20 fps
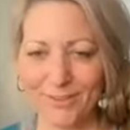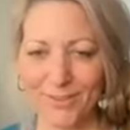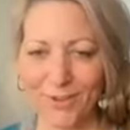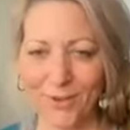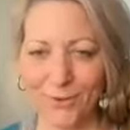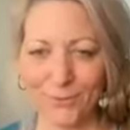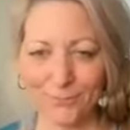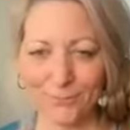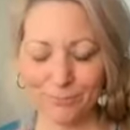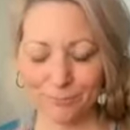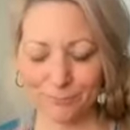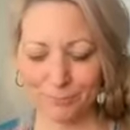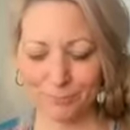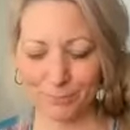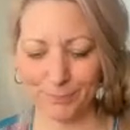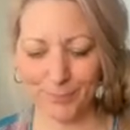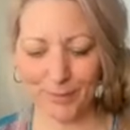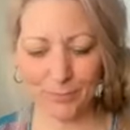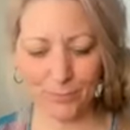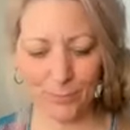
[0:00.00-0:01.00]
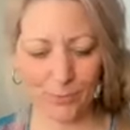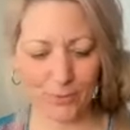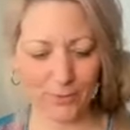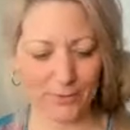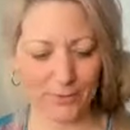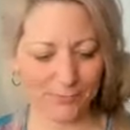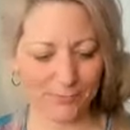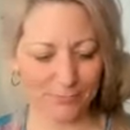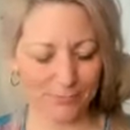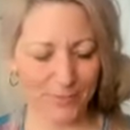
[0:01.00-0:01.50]
So big
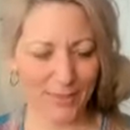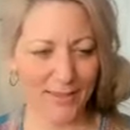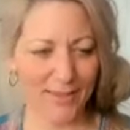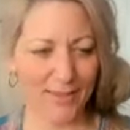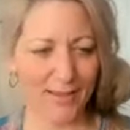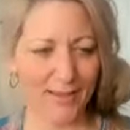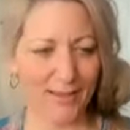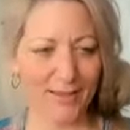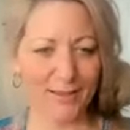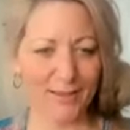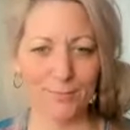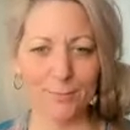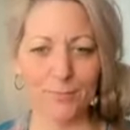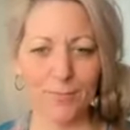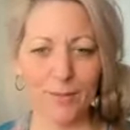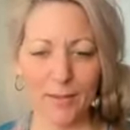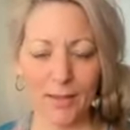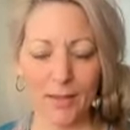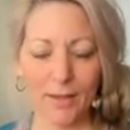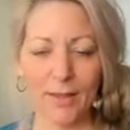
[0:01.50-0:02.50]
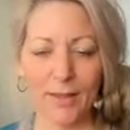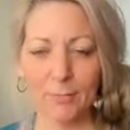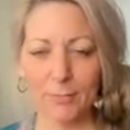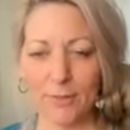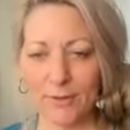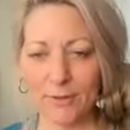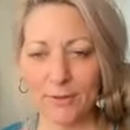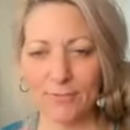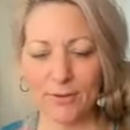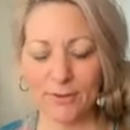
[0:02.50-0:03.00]
warning. I am
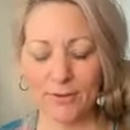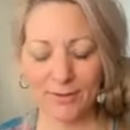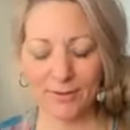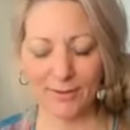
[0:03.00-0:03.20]
getting